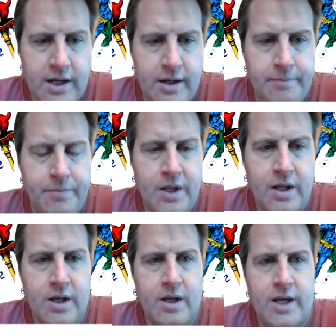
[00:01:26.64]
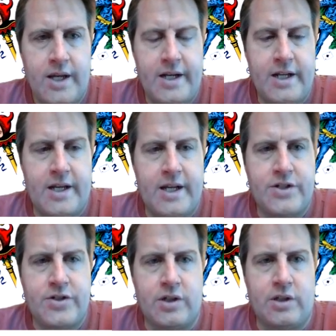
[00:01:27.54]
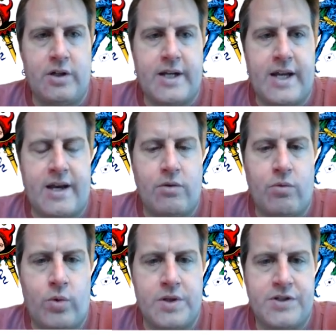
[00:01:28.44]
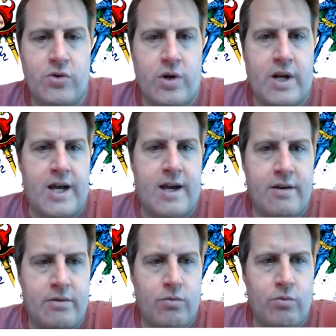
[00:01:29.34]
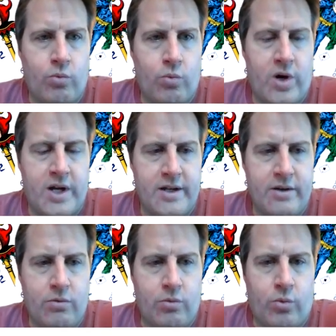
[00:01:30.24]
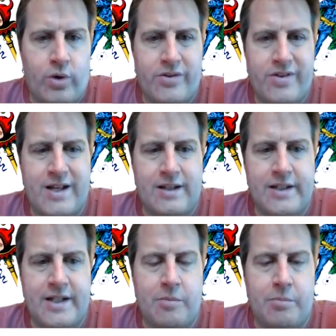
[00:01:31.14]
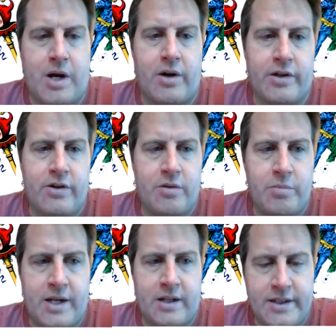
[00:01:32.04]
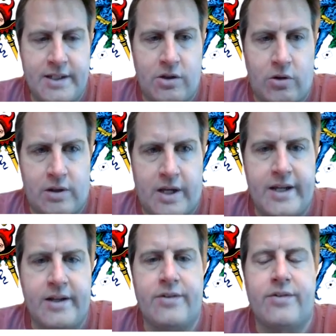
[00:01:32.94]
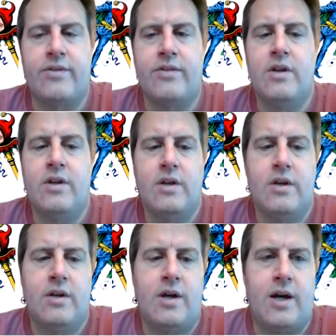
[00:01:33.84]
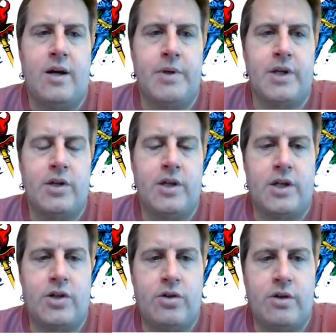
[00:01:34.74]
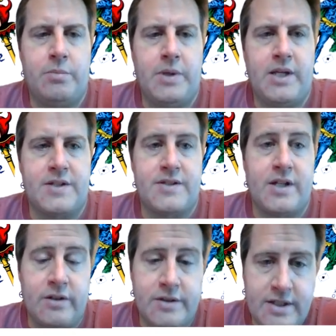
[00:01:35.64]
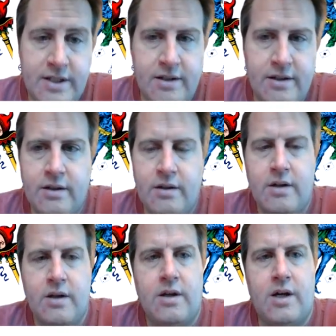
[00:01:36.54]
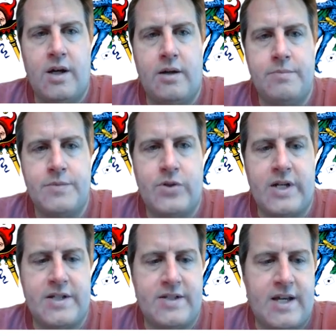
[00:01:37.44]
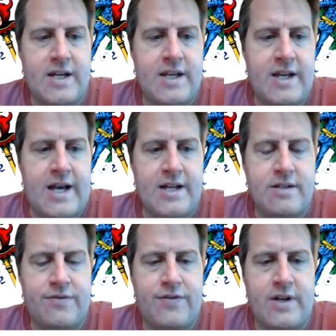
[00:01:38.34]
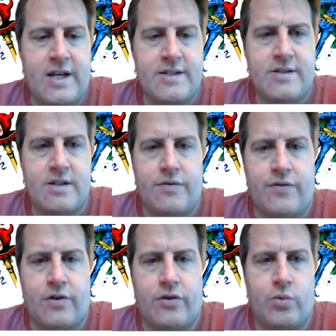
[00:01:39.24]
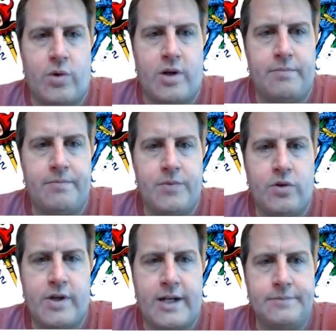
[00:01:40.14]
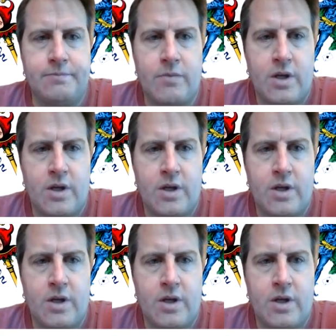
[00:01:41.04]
And I took a look at what's going on. What was that lead about? It could have been a lead low likes. It could be a singleton. So I decided not to finesse on the first one, okay?